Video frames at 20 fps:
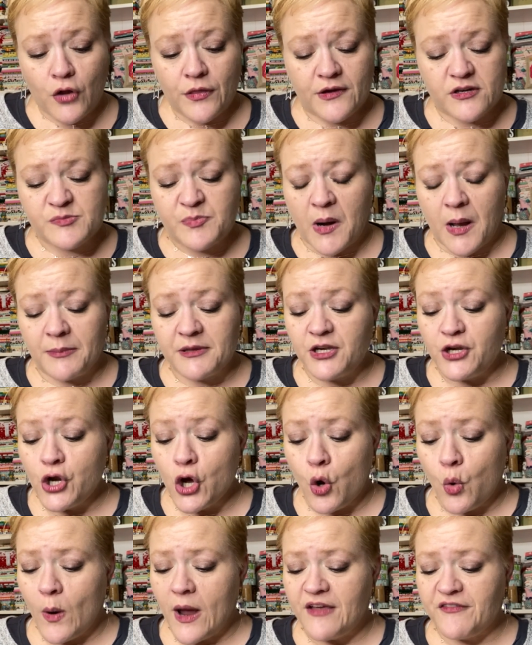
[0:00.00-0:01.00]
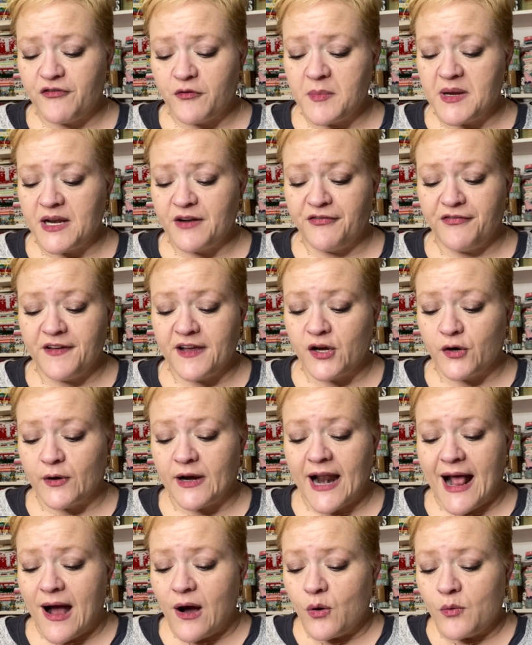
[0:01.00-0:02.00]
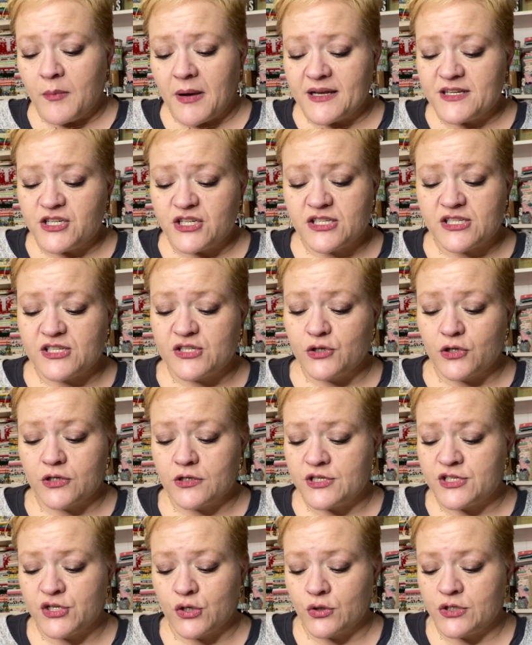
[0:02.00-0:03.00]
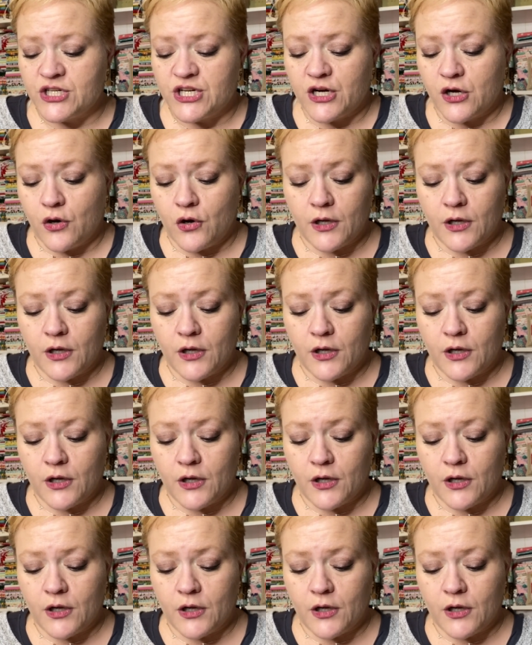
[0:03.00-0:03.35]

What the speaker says: There's probably no way for me to figure it out by just searching